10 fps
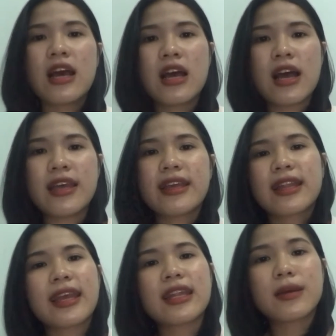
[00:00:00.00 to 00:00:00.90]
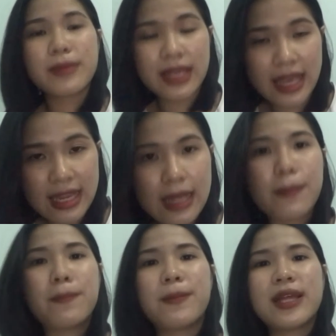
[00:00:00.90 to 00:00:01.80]
It can get complicated,
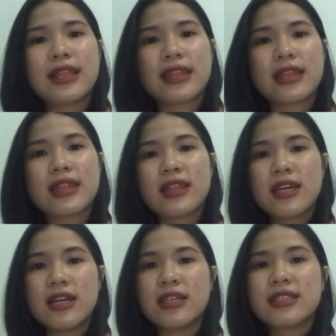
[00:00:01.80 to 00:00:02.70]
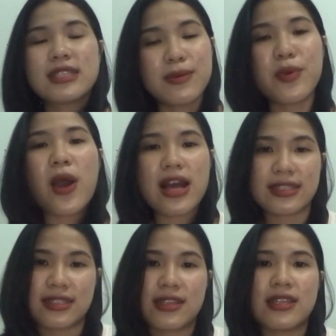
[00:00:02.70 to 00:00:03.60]
but the simple
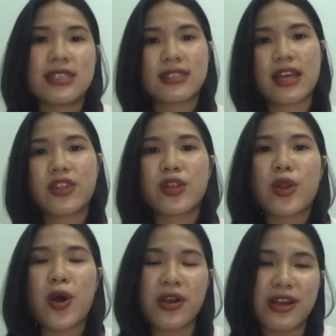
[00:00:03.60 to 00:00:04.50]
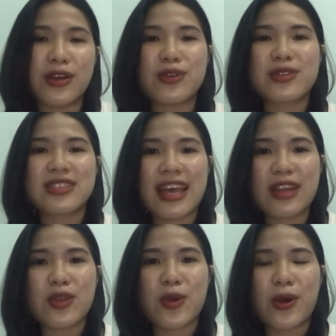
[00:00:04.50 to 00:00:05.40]
answer is that the longer you set
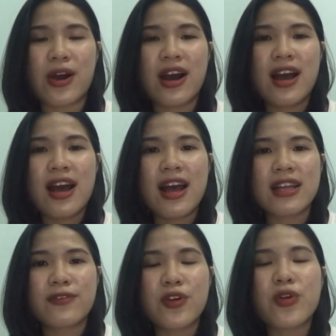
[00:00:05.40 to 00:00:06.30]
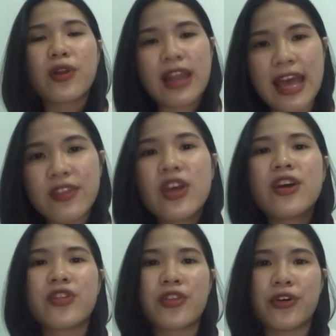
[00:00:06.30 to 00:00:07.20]
your focal length,
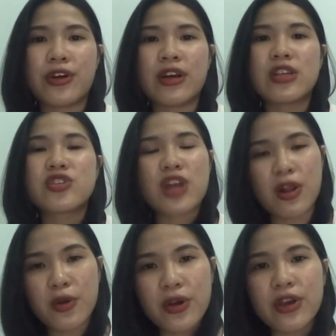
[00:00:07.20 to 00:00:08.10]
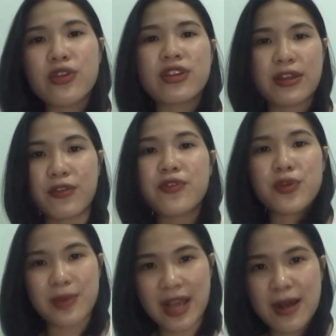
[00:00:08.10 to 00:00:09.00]
the shallower your depth of field
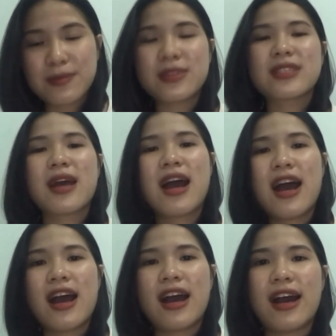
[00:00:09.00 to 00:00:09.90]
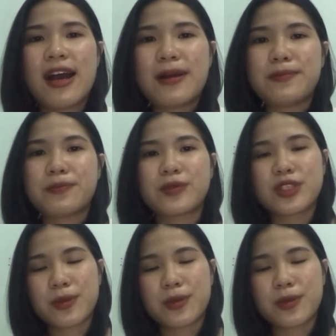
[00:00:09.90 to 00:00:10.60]
becomes. So